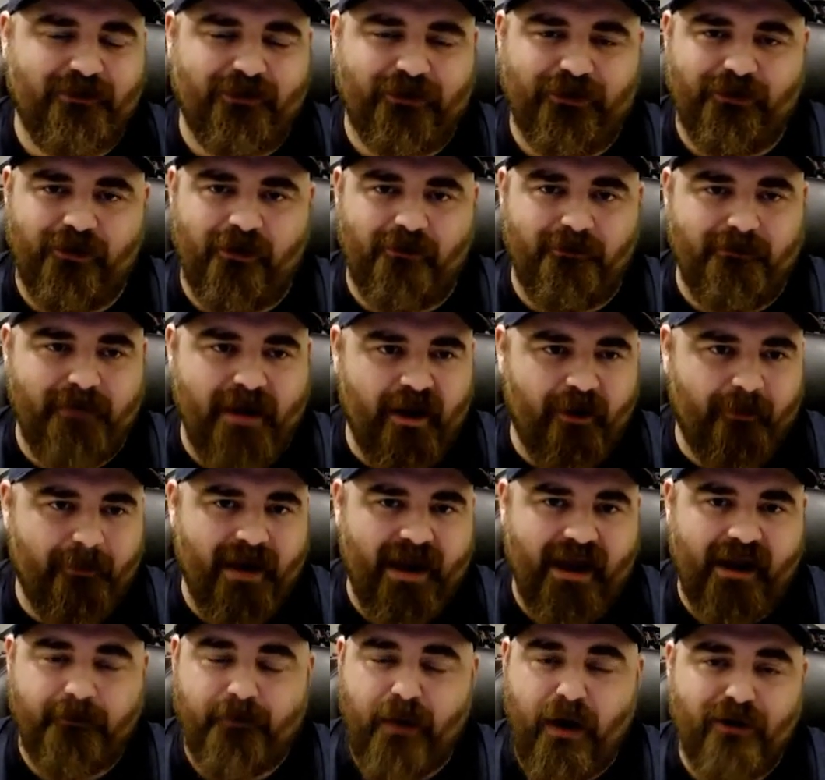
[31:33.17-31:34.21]
We'll do a
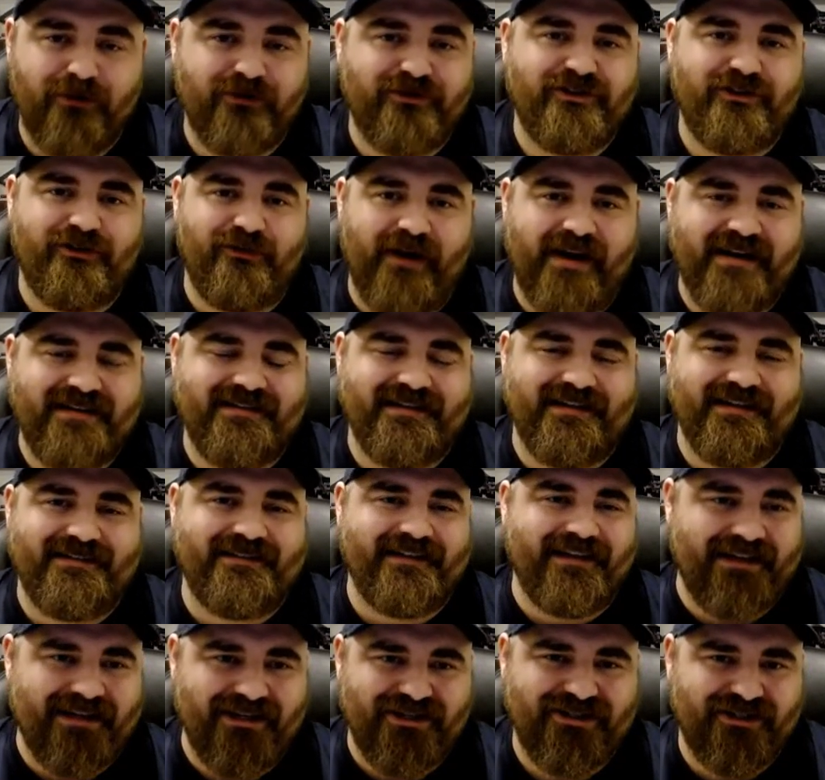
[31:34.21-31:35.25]
mailbag post Kraziness
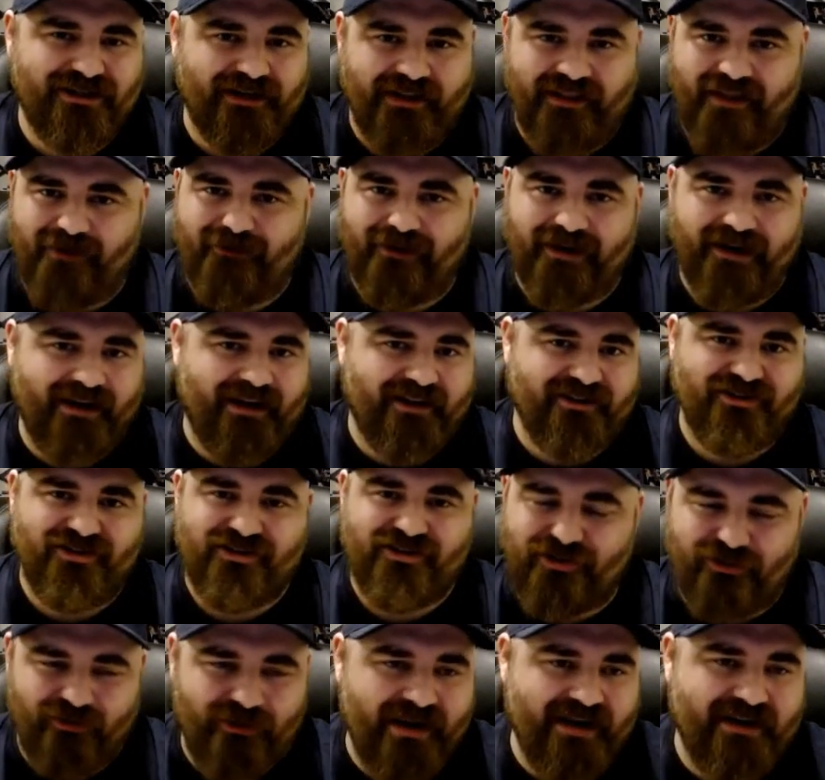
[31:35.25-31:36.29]
edition, and then we're going to get
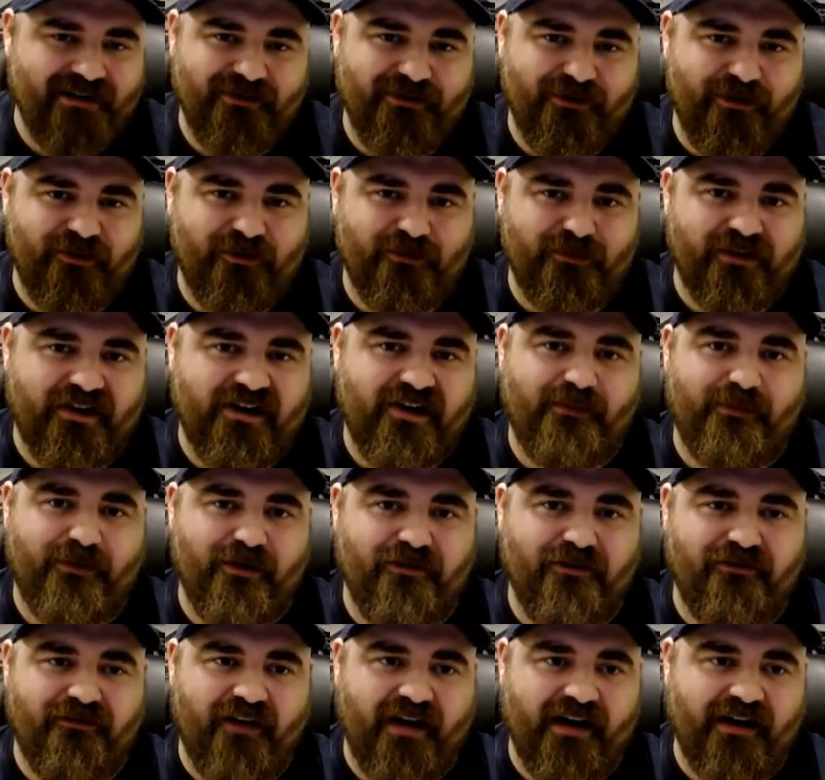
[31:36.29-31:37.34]
straight into those player
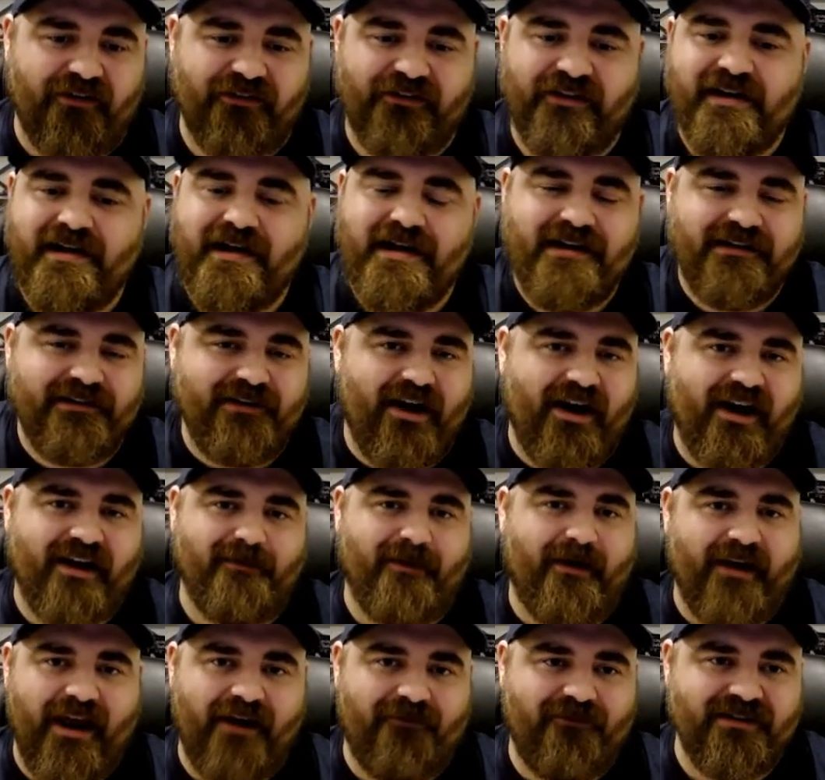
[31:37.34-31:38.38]
profiles, talking
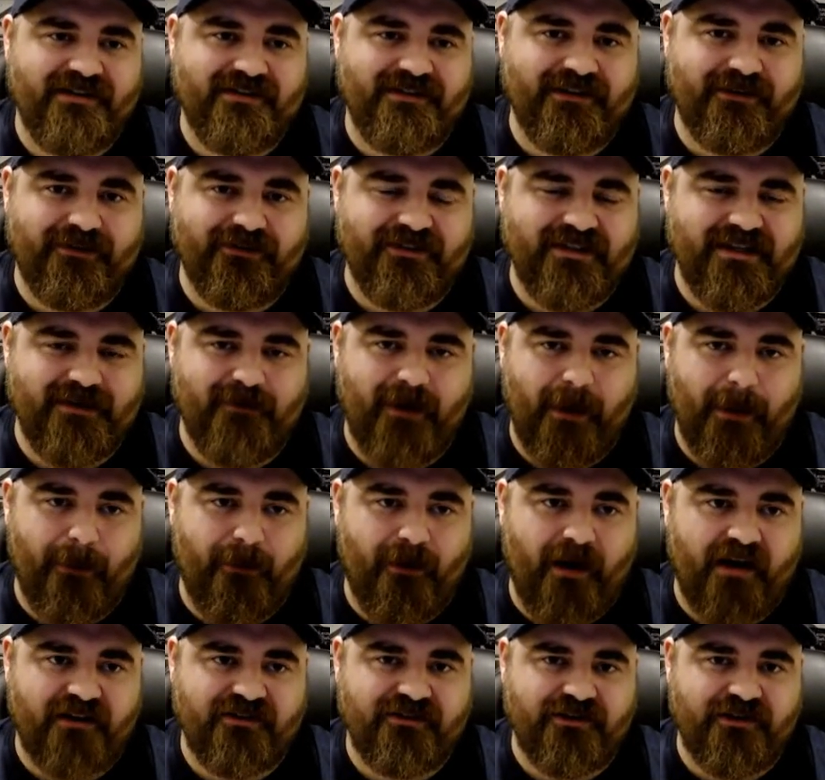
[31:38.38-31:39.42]
about every single team on the
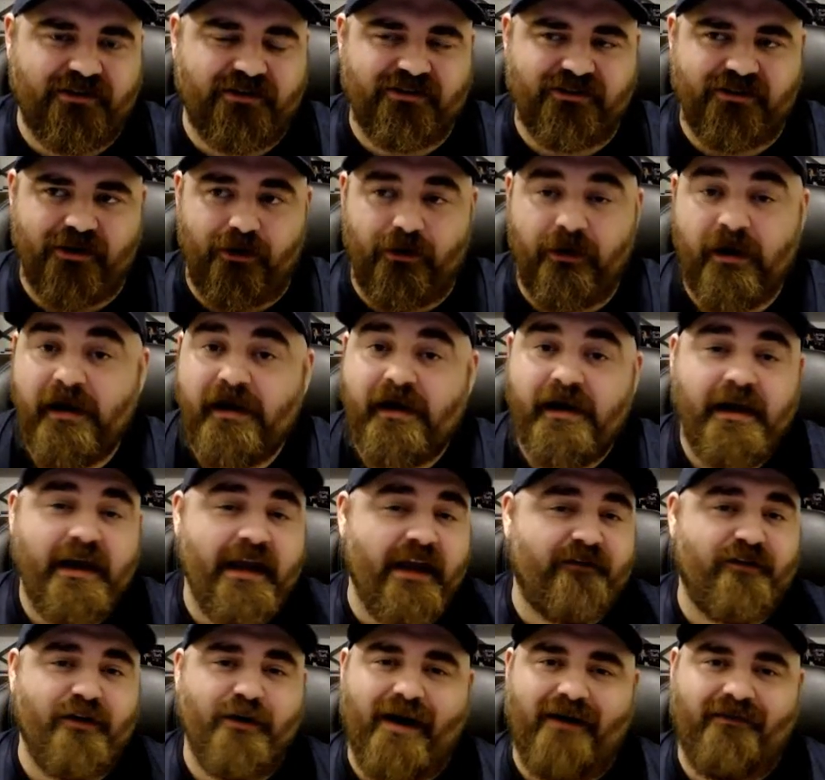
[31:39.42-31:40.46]
roster. So
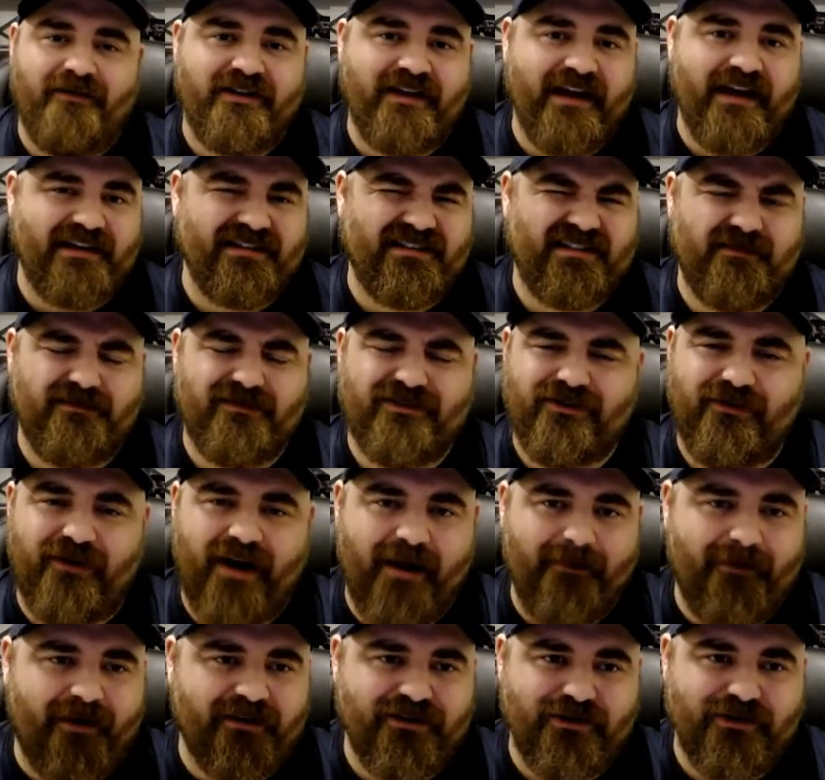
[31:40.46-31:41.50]
if you haven't yet, subscribe
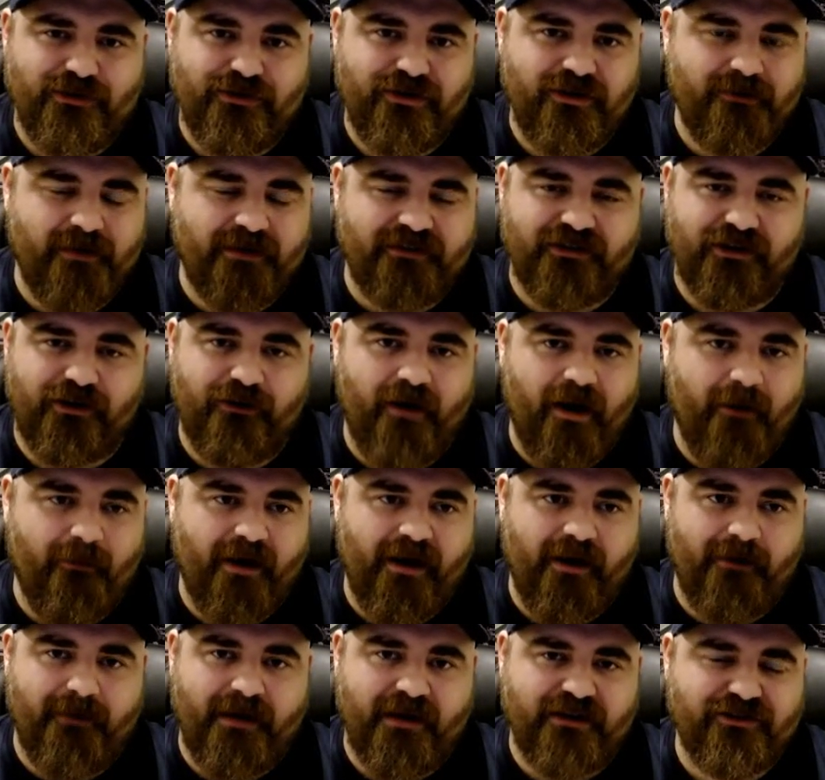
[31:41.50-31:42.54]
on YouTube. That's a great way
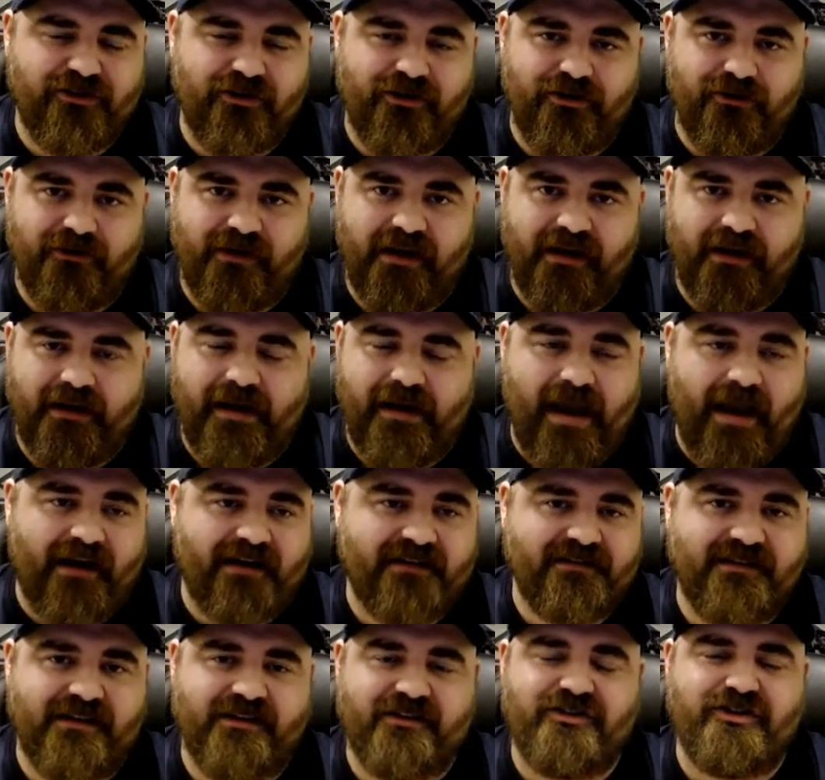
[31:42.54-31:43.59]
to make sure you get
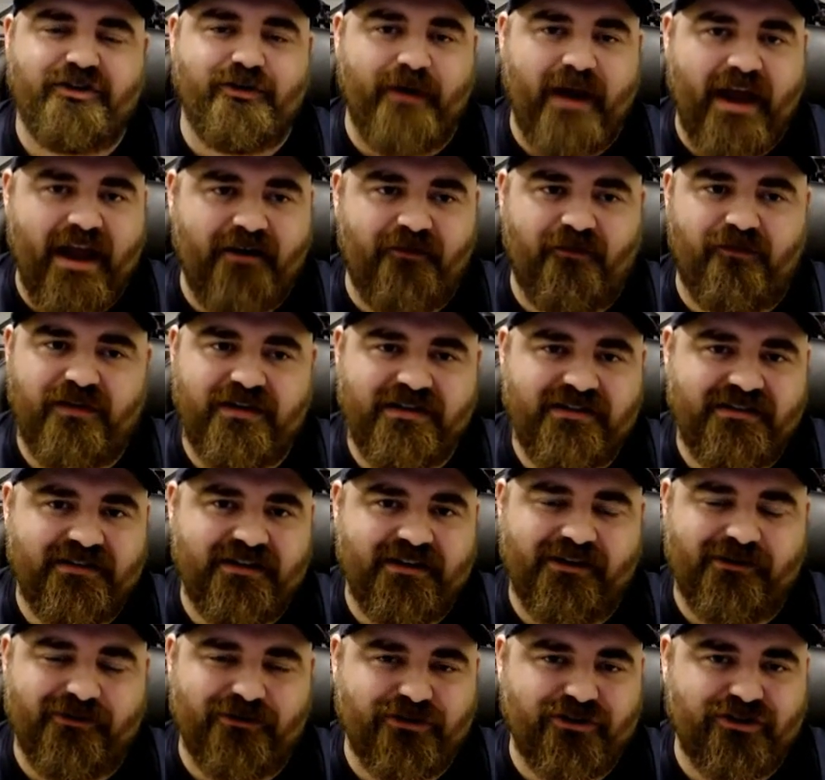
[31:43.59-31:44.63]
access to every
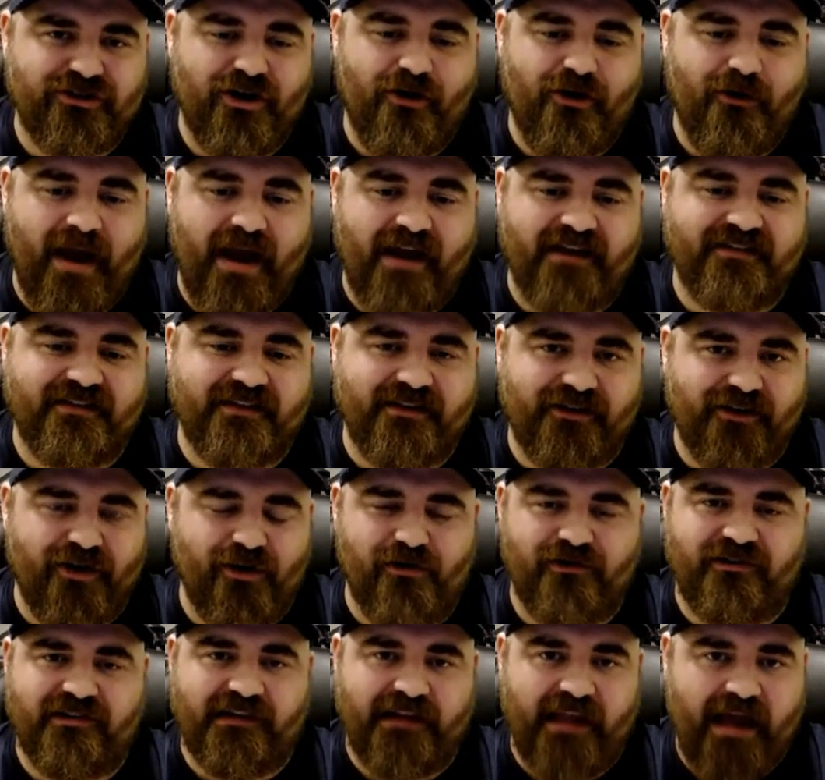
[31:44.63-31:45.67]
single show as it
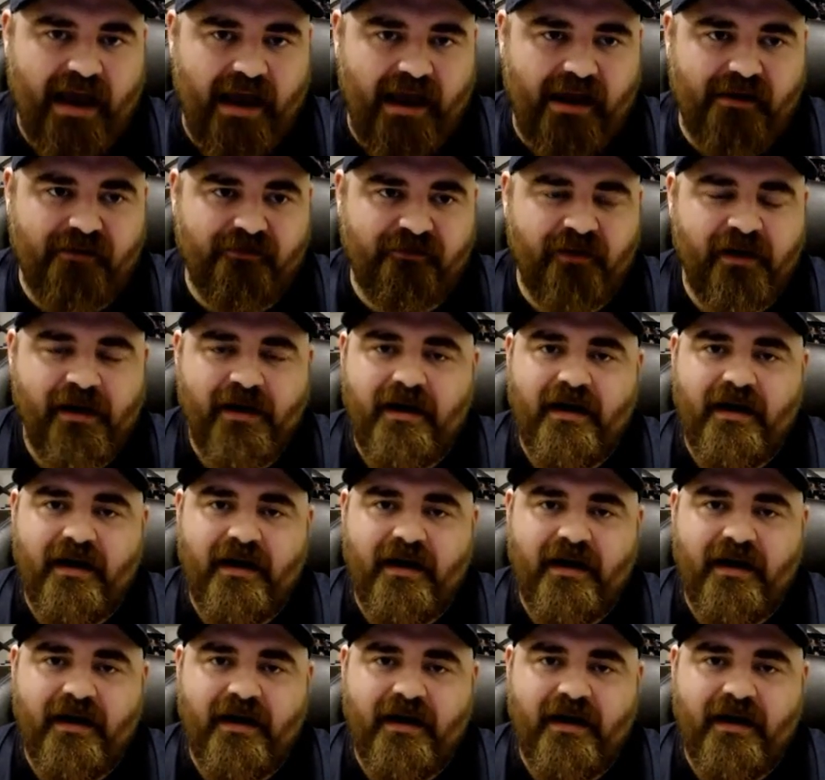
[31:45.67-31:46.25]
goes live.